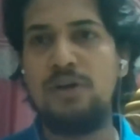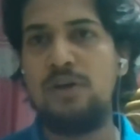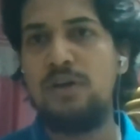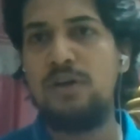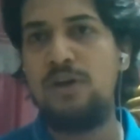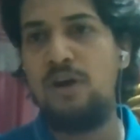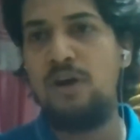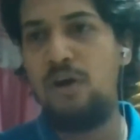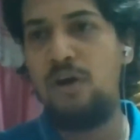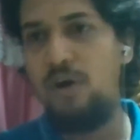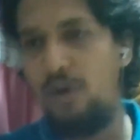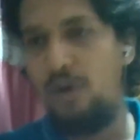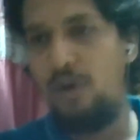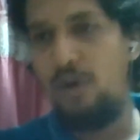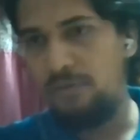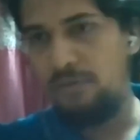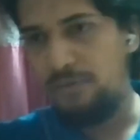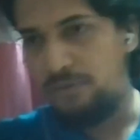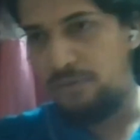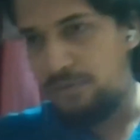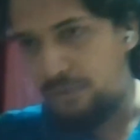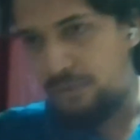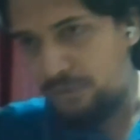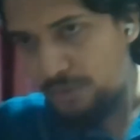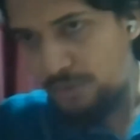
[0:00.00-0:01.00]
of
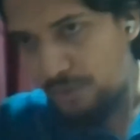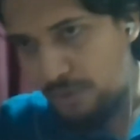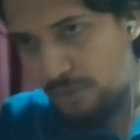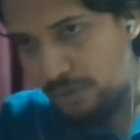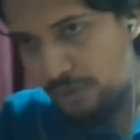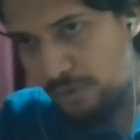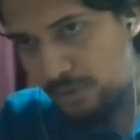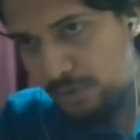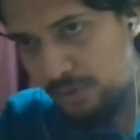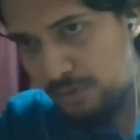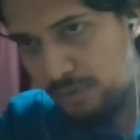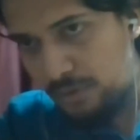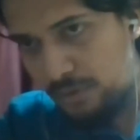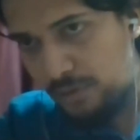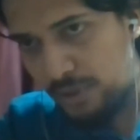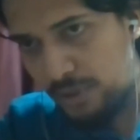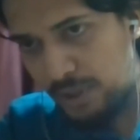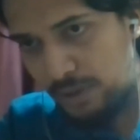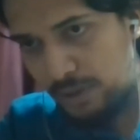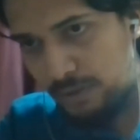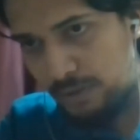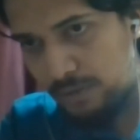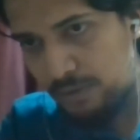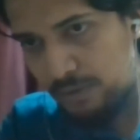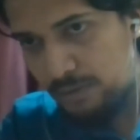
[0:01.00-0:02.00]

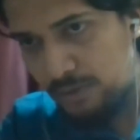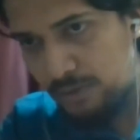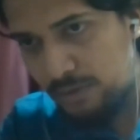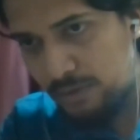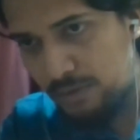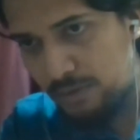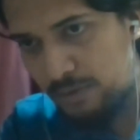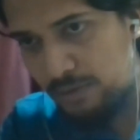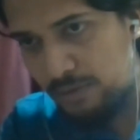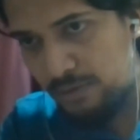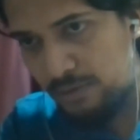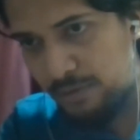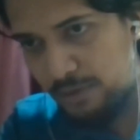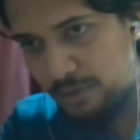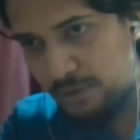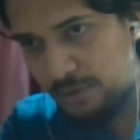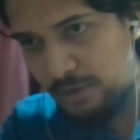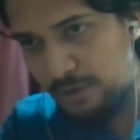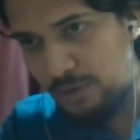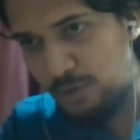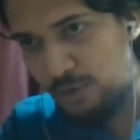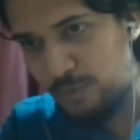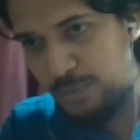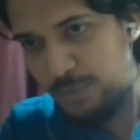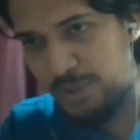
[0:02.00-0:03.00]
okay, I
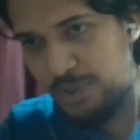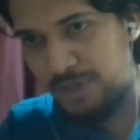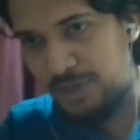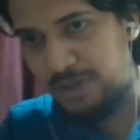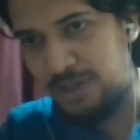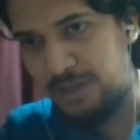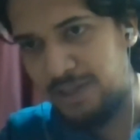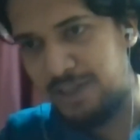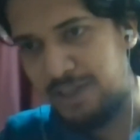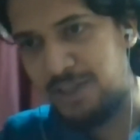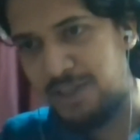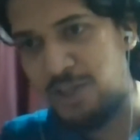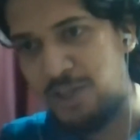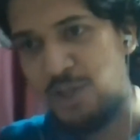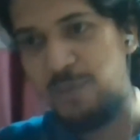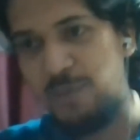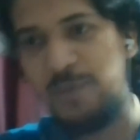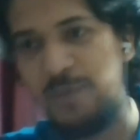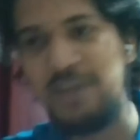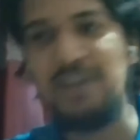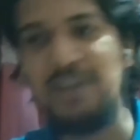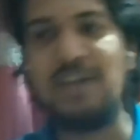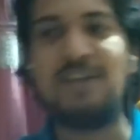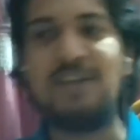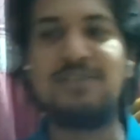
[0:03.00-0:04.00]
forgot OP India economic
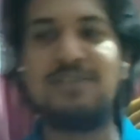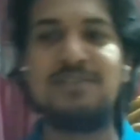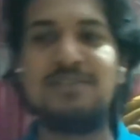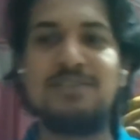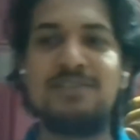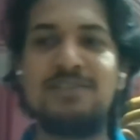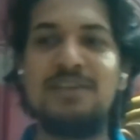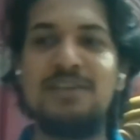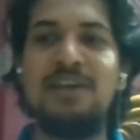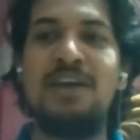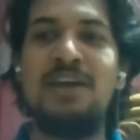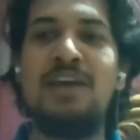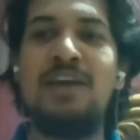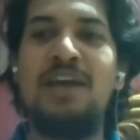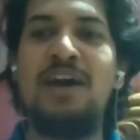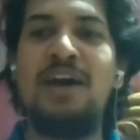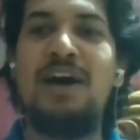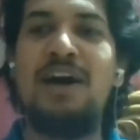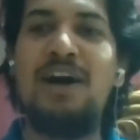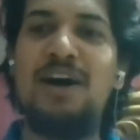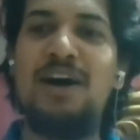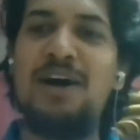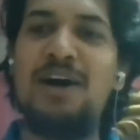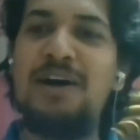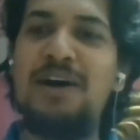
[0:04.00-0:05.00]
analysis.
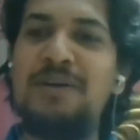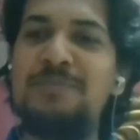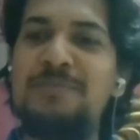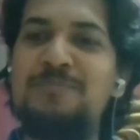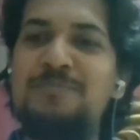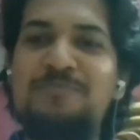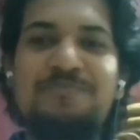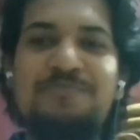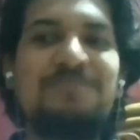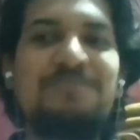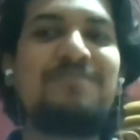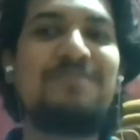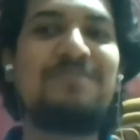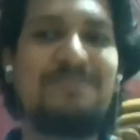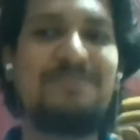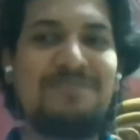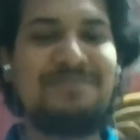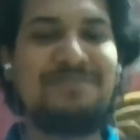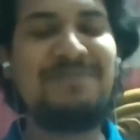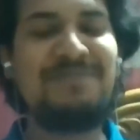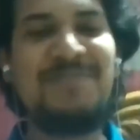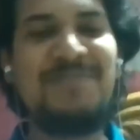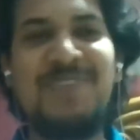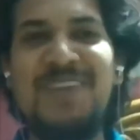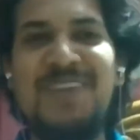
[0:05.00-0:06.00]
Um,
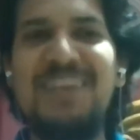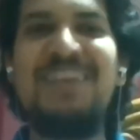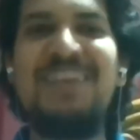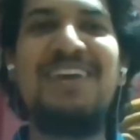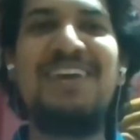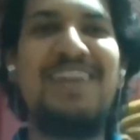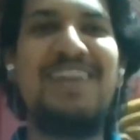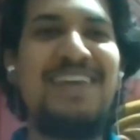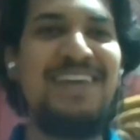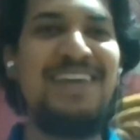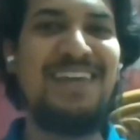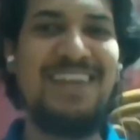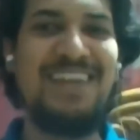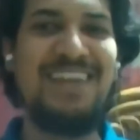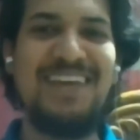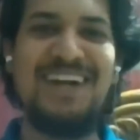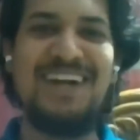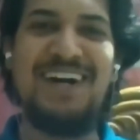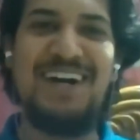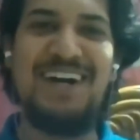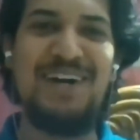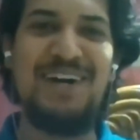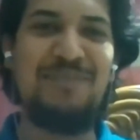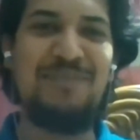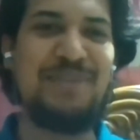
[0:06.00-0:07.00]

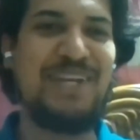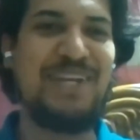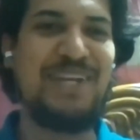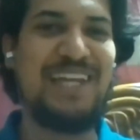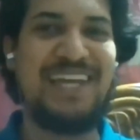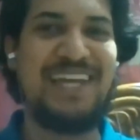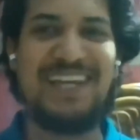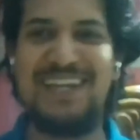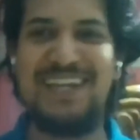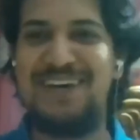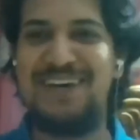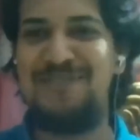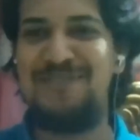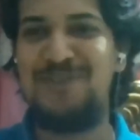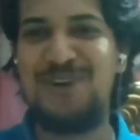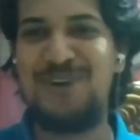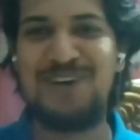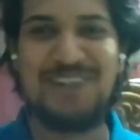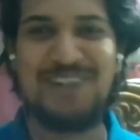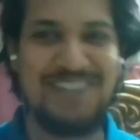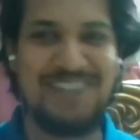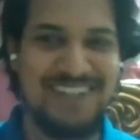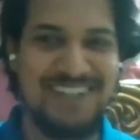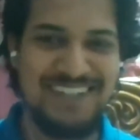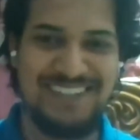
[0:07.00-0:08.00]
yeah, I mean, like, I'm not
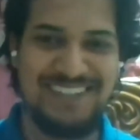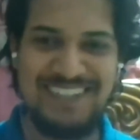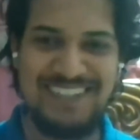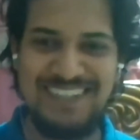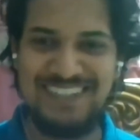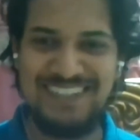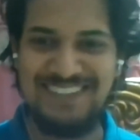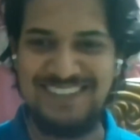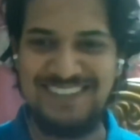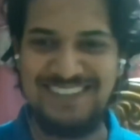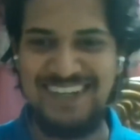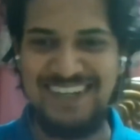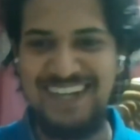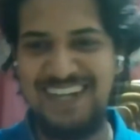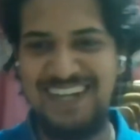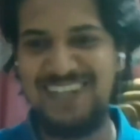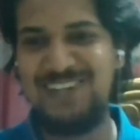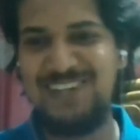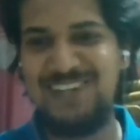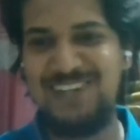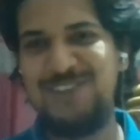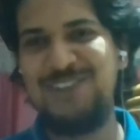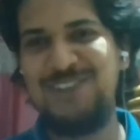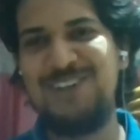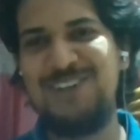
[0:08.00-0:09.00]
addressing this right
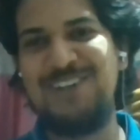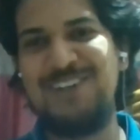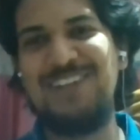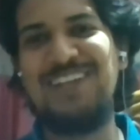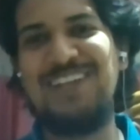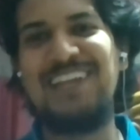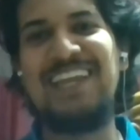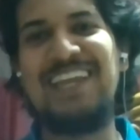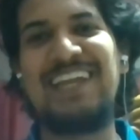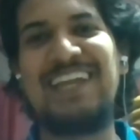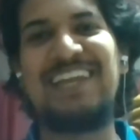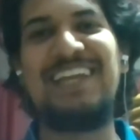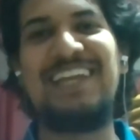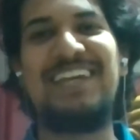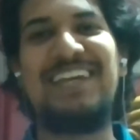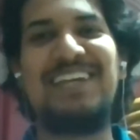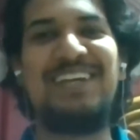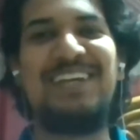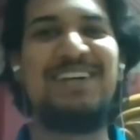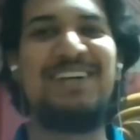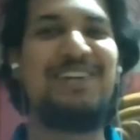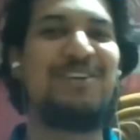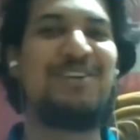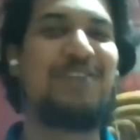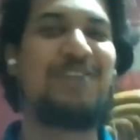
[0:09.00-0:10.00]
now.
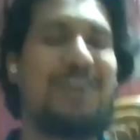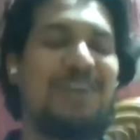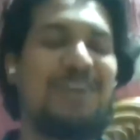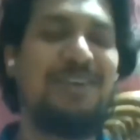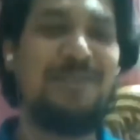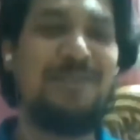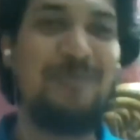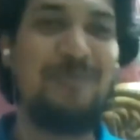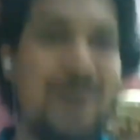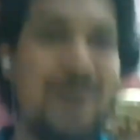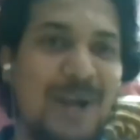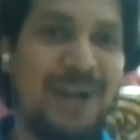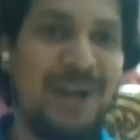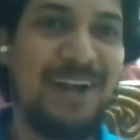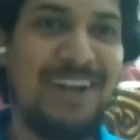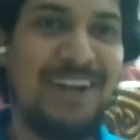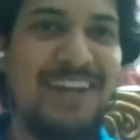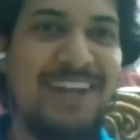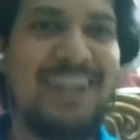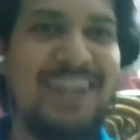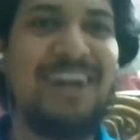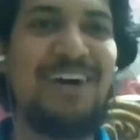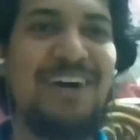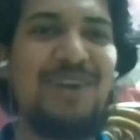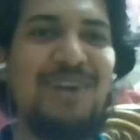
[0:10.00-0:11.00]
Okay, but
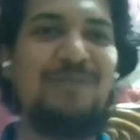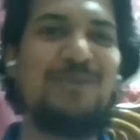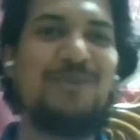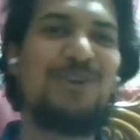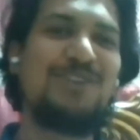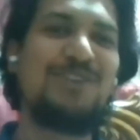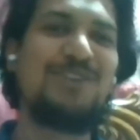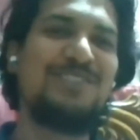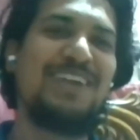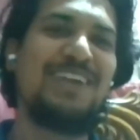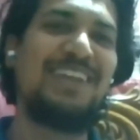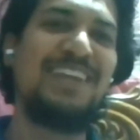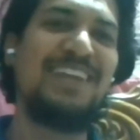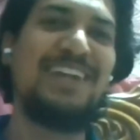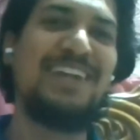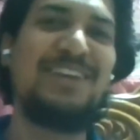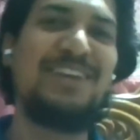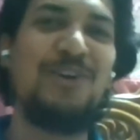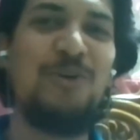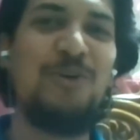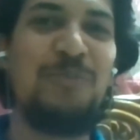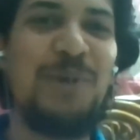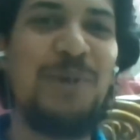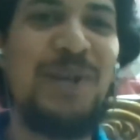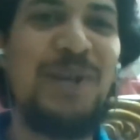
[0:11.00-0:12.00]
yeah, I'm not saying that
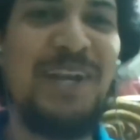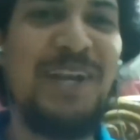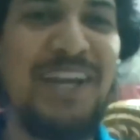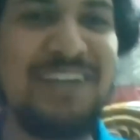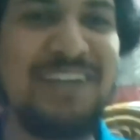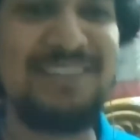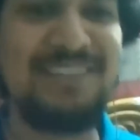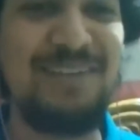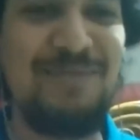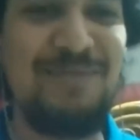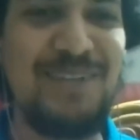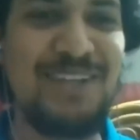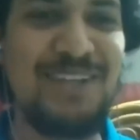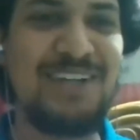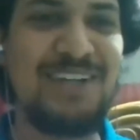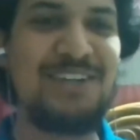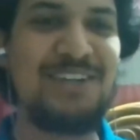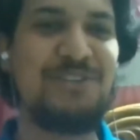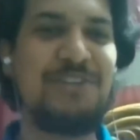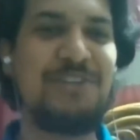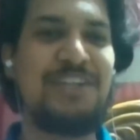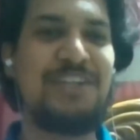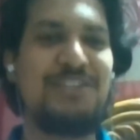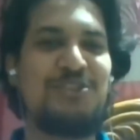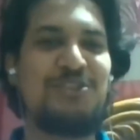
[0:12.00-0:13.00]
OP India is something that
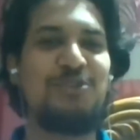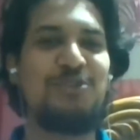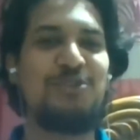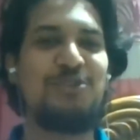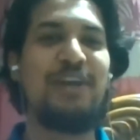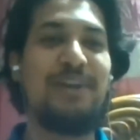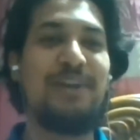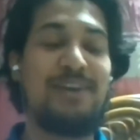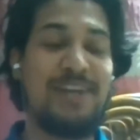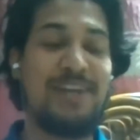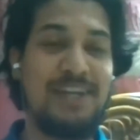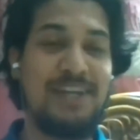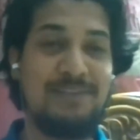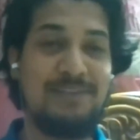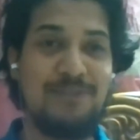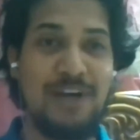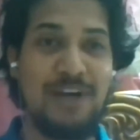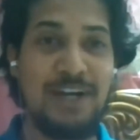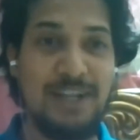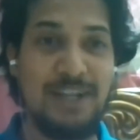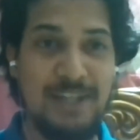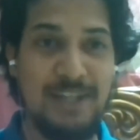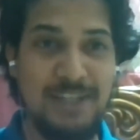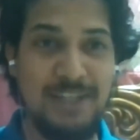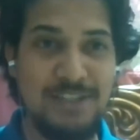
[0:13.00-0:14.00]
you guys should read
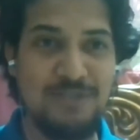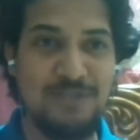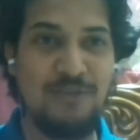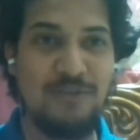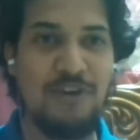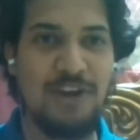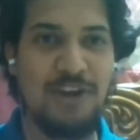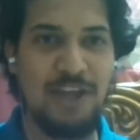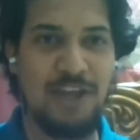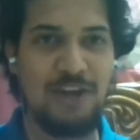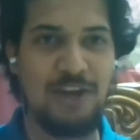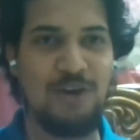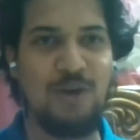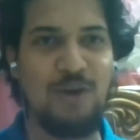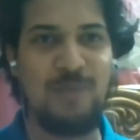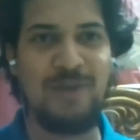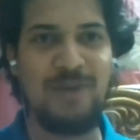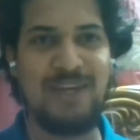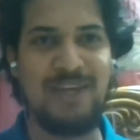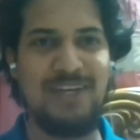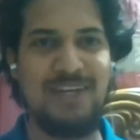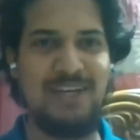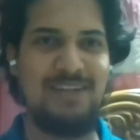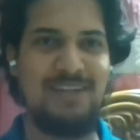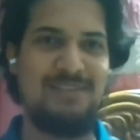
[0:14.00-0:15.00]
at least for economic
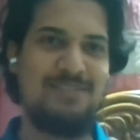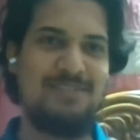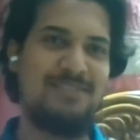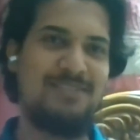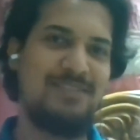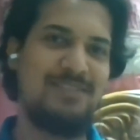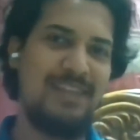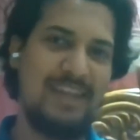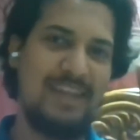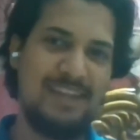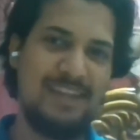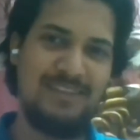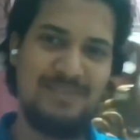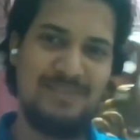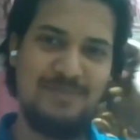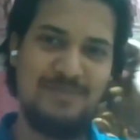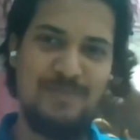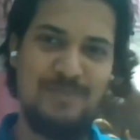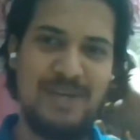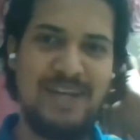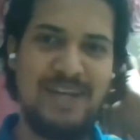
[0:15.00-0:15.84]
analysis. Like, it's bad.